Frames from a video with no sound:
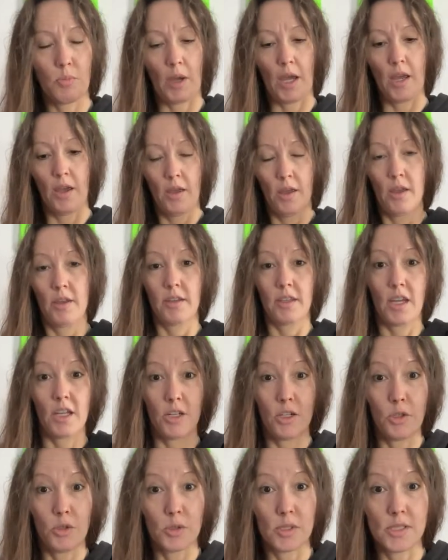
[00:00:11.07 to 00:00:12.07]
But
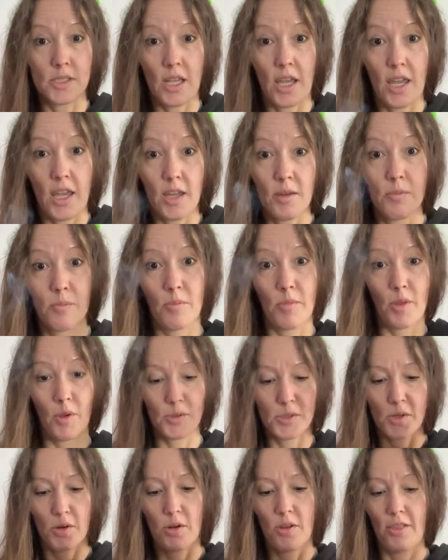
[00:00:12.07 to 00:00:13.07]
can you stay
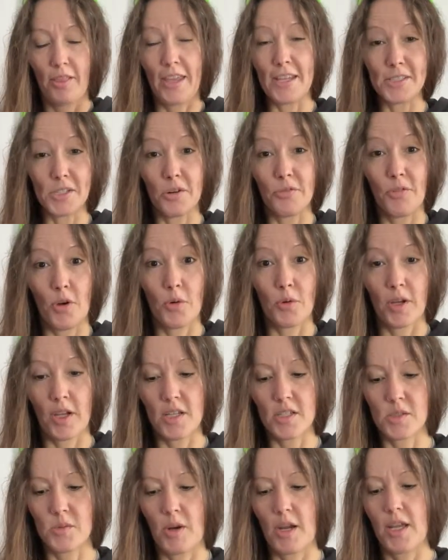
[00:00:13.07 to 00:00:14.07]
laser
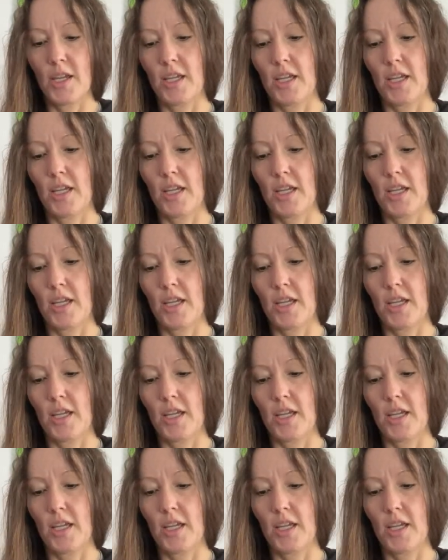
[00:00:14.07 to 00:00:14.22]
focused, right?